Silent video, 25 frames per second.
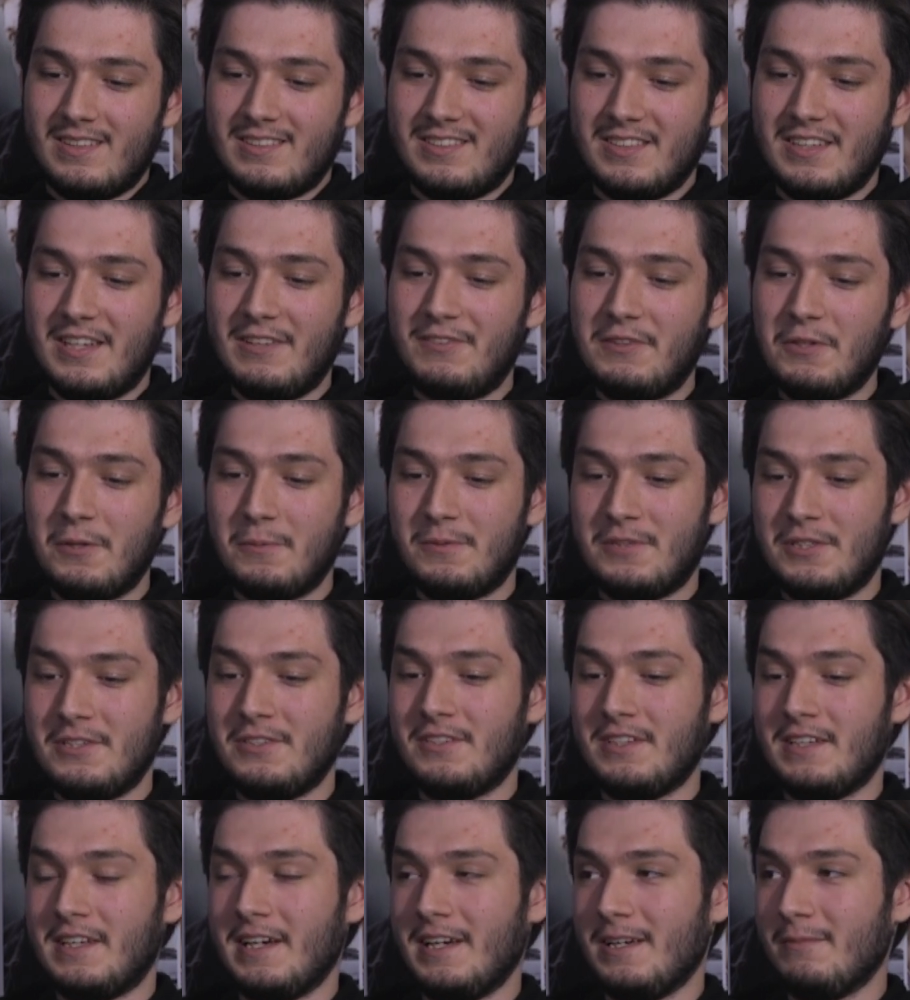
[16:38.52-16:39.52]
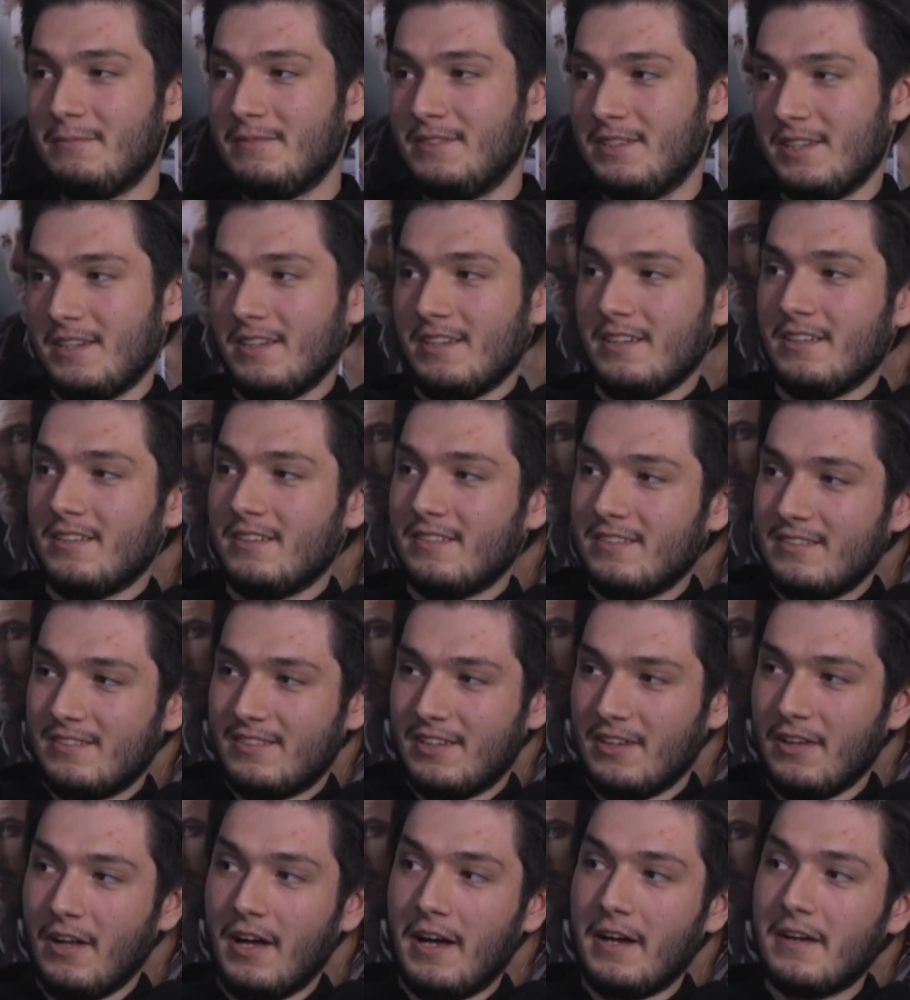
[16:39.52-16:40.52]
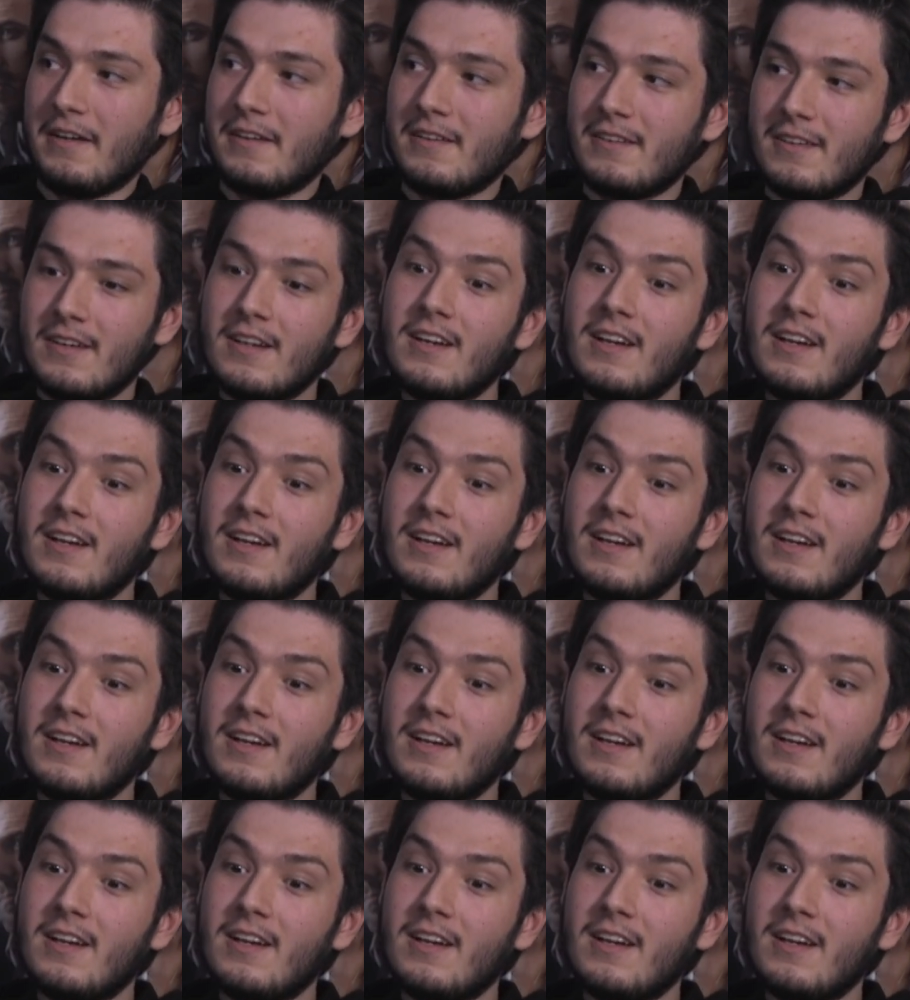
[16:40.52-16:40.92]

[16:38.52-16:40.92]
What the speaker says: So if the opportunity came to you to like